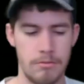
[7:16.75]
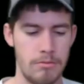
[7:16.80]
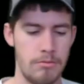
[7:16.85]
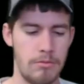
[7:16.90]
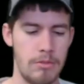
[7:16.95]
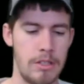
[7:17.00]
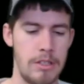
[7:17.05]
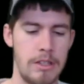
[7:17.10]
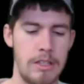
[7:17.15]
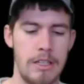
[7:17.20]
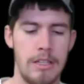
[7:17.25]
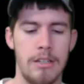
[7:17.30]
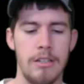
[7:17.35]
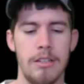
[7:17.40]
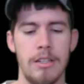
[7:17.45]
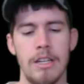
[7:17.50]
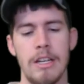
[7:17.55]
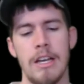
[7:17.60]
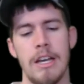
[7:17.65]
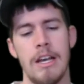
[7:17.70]
right there,
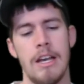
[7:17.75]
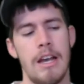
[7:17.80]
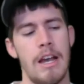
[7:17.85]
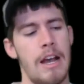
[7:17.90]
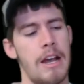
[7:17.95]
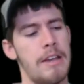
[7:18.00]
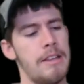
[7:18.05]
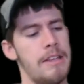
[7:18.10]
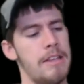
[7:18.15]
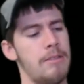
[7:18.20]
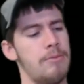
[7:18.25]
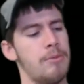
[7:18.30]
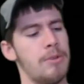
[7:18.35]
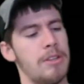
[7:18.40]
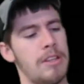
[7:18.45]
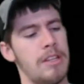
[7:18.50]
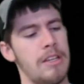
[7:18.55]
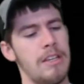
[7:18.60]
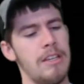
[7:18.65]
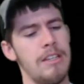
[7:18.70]
and then
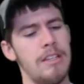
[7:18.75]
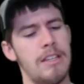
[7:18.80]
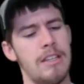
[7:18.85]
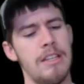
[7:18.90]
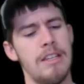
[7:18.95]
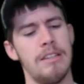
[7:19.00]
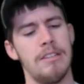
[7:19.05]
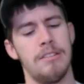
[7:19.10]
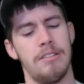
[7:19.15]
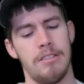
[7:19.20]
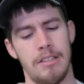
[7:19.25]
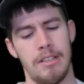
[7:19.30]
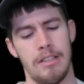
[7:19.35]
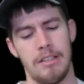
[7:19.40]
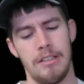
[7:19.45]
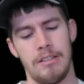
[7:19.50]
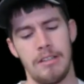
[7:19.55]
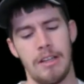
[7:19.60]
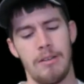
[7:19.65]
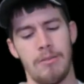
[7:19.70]
within this
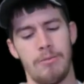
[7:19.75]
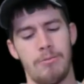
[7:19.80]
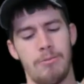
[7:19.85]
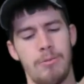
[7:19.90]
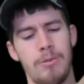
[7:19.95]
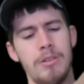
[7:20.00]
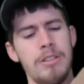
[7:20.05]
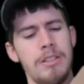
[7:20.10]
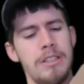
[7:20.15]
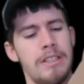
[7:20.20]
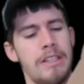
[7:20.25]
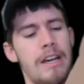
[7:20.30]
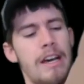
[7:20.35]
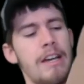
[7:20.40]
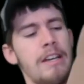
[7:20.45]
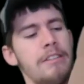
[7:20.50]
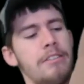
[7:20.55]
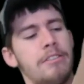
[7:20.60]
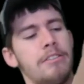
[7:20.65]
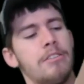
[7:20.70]
is a really
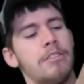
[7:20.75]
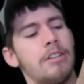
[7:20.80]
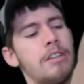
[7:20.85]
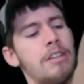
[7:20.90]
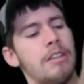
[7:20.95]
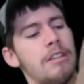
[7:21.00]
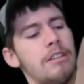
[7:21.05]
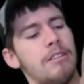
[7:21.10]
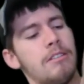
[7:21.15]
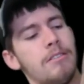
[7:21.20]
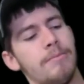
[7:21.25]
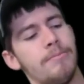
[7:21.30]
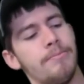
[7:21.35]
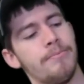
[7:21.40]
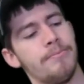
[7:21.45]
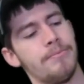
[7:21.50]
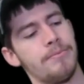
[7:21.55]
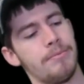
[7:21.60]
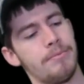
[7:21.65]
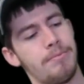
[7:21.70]
nice looking
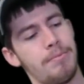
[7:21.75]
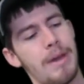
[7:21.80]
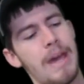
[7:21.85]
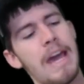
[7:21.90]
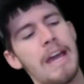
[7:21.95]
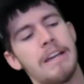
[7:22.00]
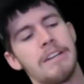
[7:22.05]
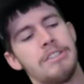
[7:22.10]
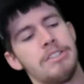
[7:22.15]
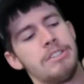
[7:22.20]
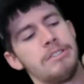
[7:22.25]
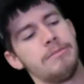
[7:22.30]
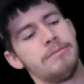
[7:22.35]
packaging.